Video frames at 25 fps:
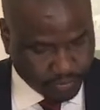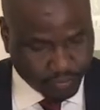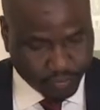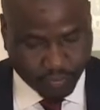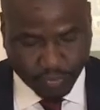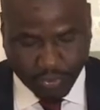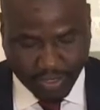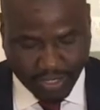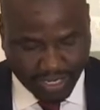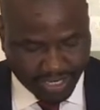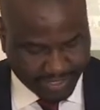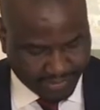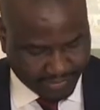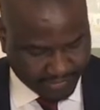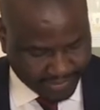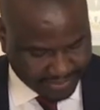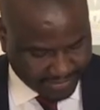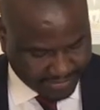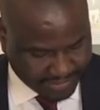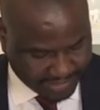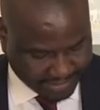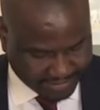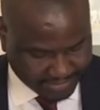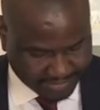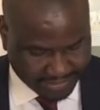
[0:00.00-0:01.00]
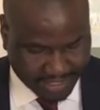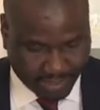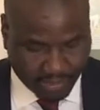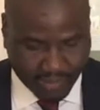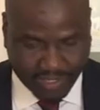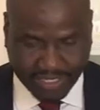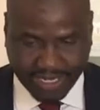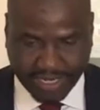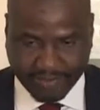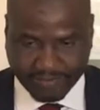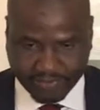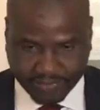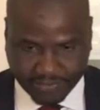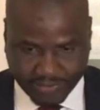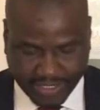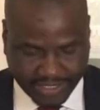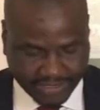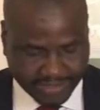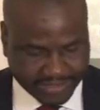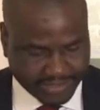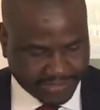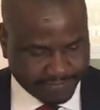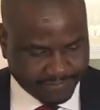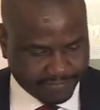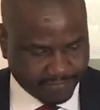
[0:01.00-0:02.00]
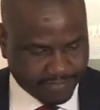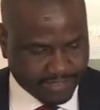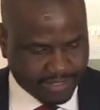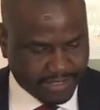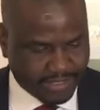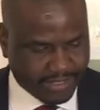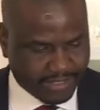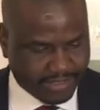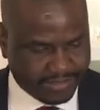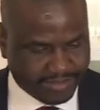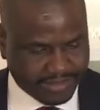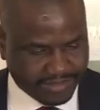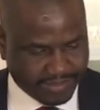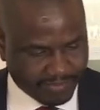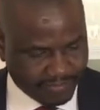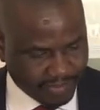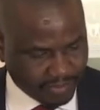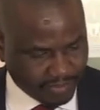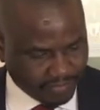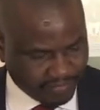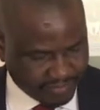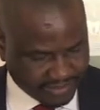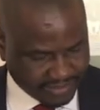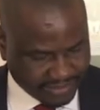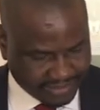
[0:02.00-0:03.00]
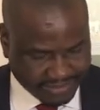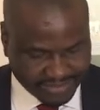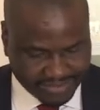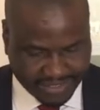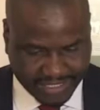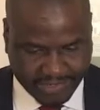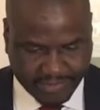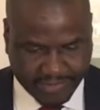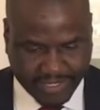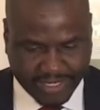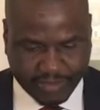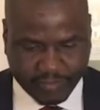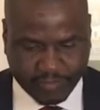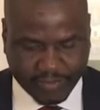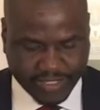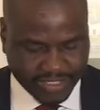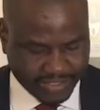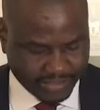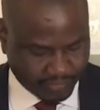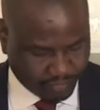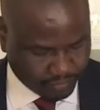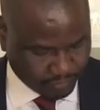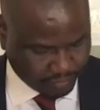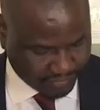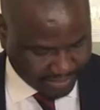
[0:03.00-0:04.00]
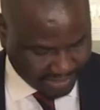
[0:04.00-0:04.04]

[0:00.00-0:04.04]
You'll all agree that our club structure is in a bit of a disarray. We need to